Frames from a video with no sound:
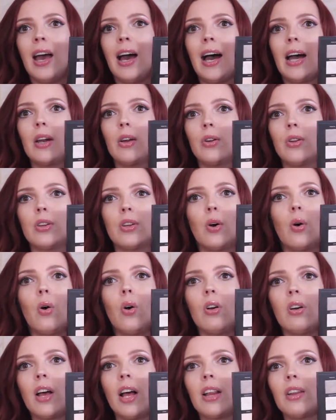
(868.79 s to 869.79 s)
I don't know, the
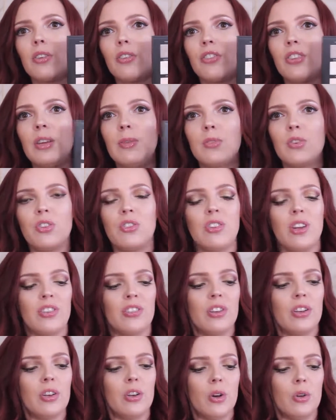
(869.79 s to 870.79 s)
whole color scheme just
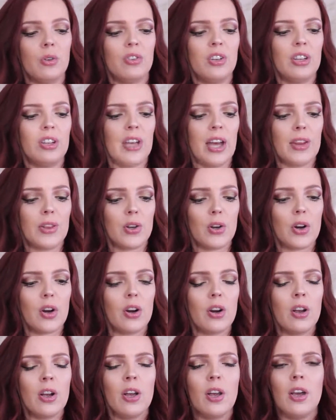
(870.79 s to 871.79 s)
doesn't go
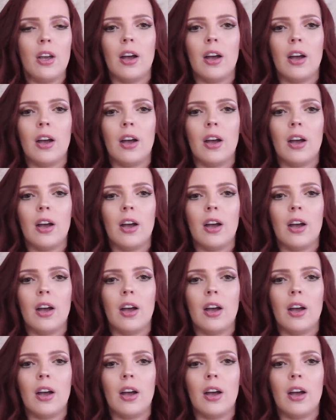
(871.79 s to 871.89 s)
together.